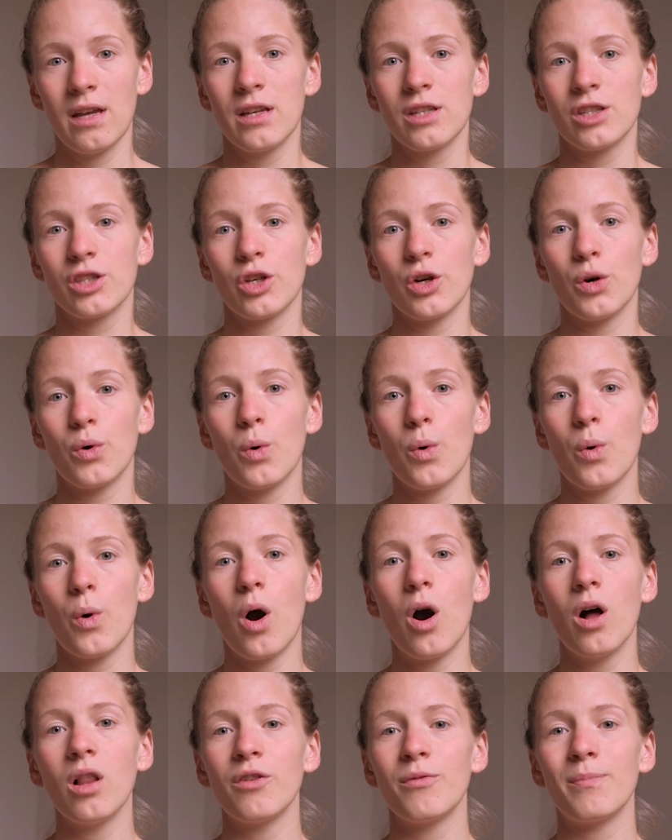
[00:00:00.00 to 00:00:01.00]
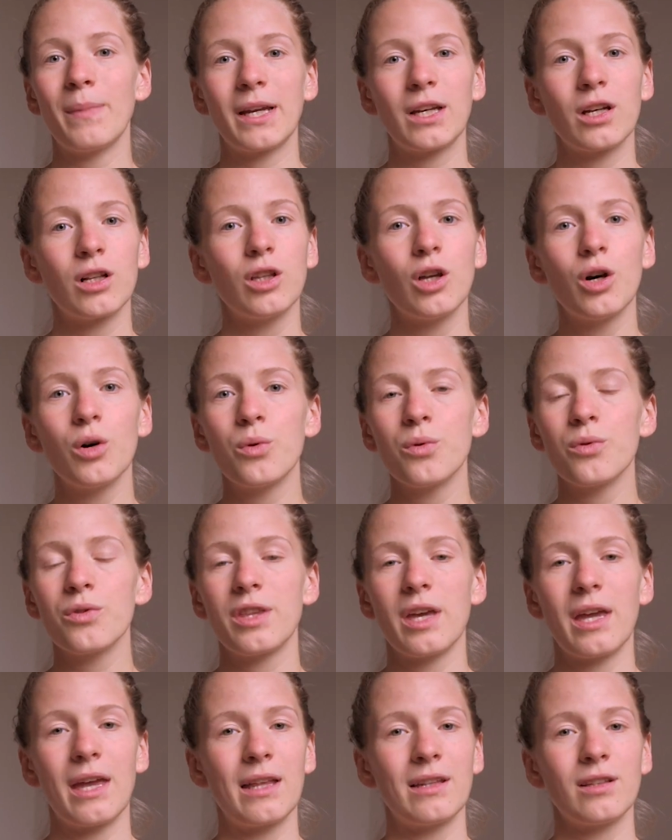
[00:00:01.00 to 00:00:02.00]
So all of my clothes
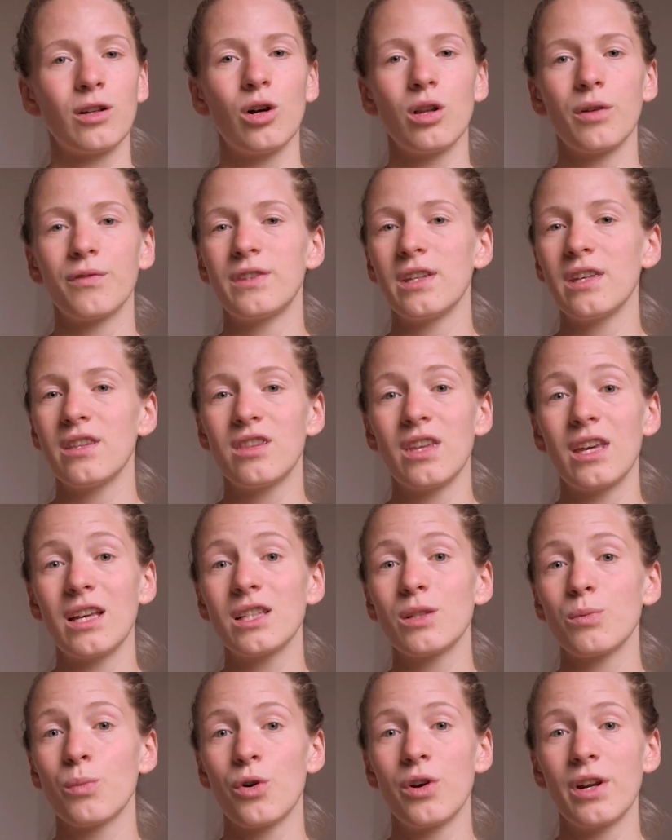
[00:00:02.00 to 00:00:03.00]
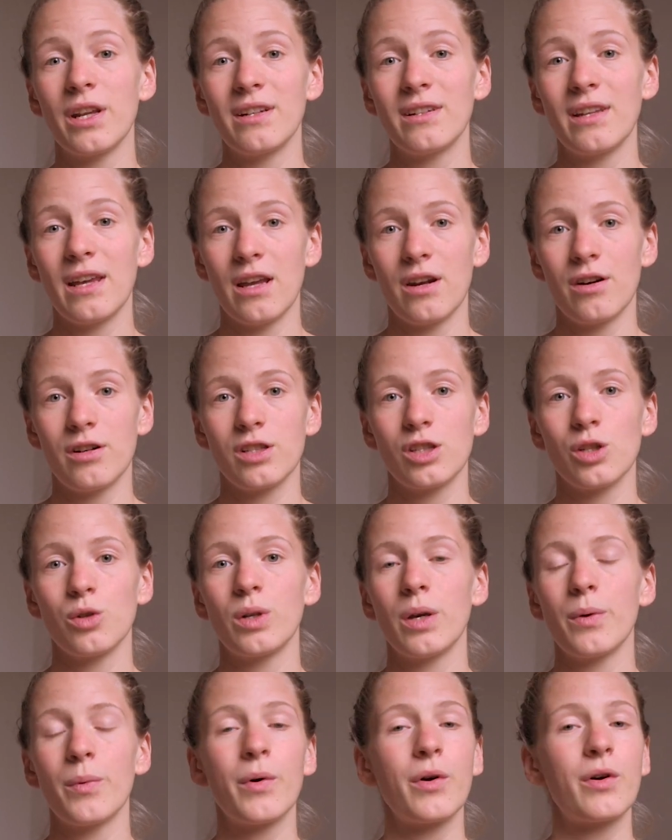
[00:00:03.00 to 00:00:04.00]
and all of these things were in there. So
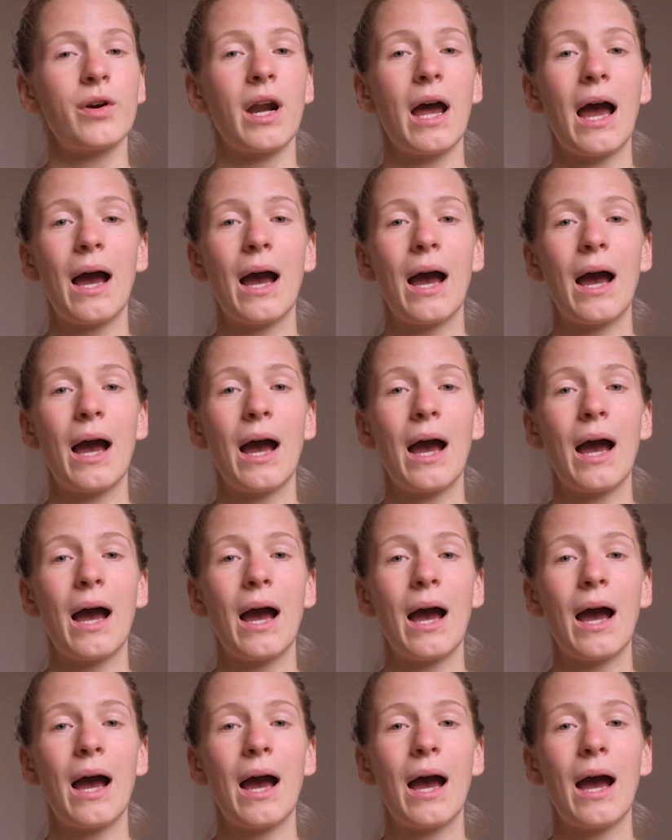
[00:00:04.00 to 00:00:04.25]
they were